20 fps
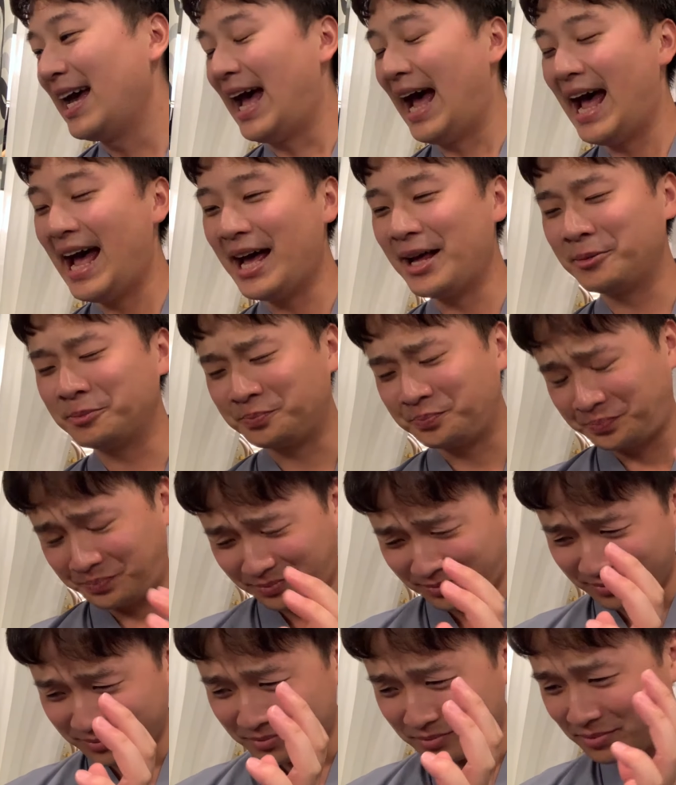And
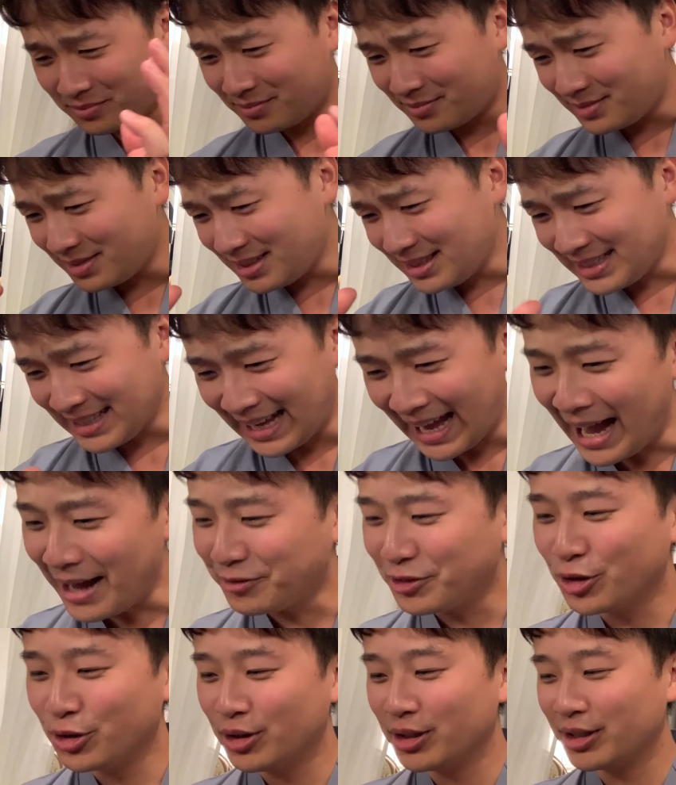
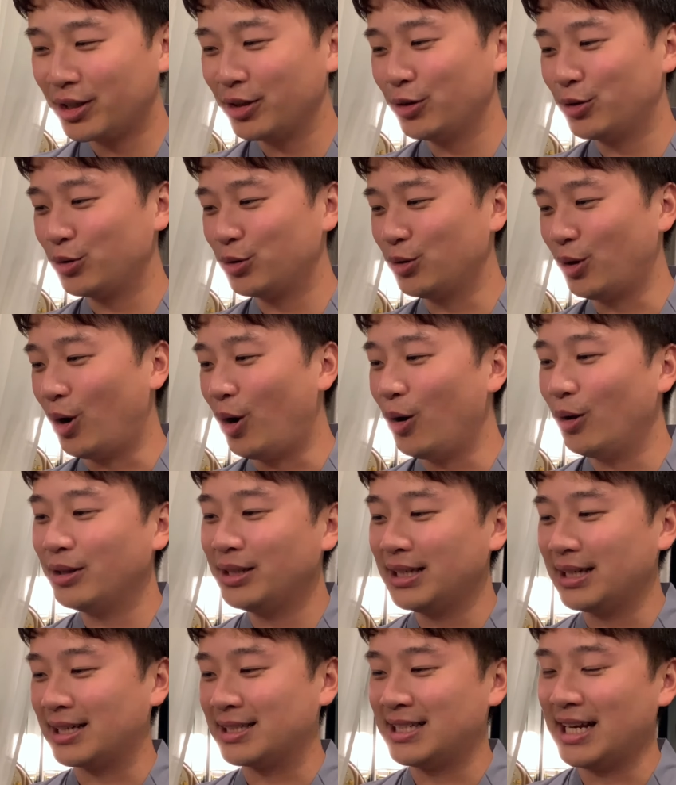after looking through all
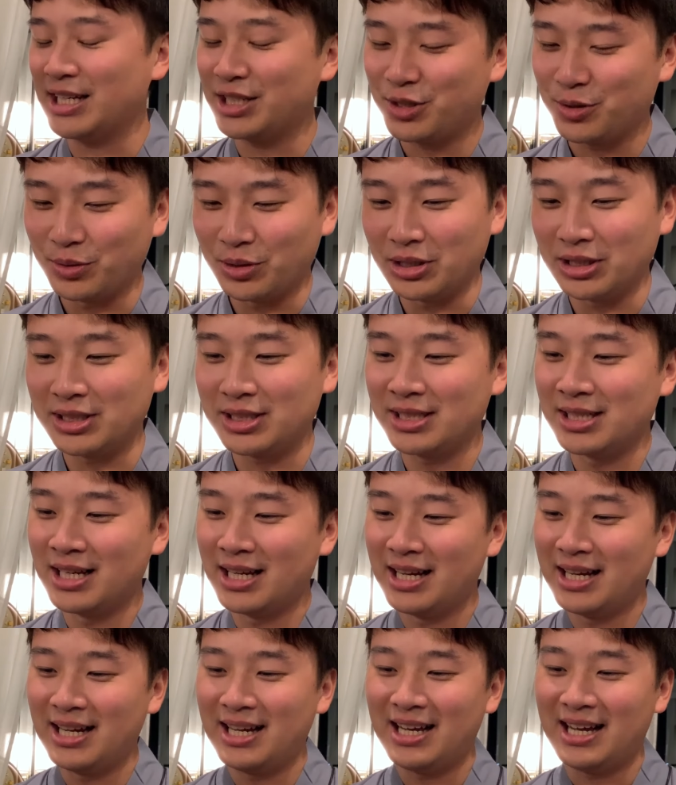the accessories,
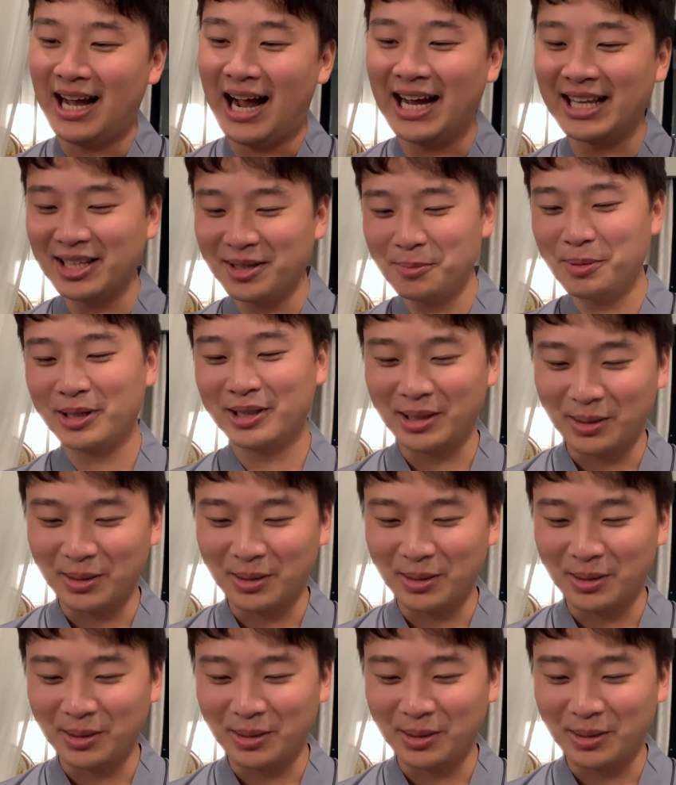I then picked